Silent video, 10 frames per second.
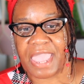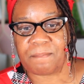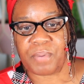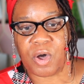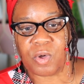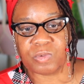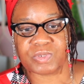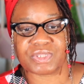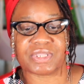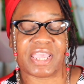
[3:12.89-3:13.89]
that
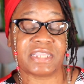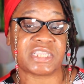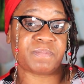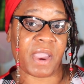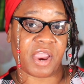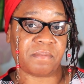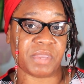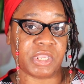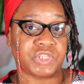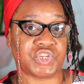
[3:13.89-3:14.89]
post inspired
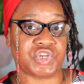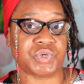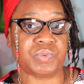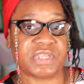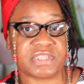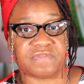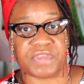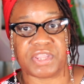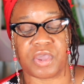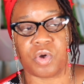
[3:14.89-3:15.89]
me to do this
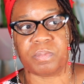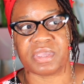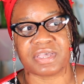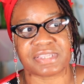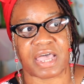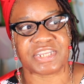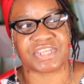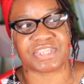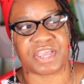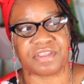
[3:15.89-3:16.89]
video, because I
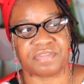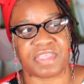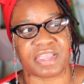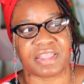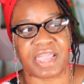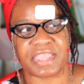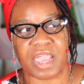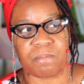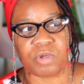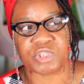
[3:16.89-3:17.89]
just sat there thinking like,
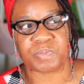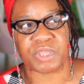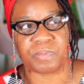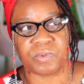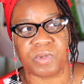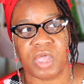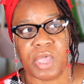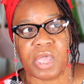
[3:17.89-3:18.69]
yeah, most people,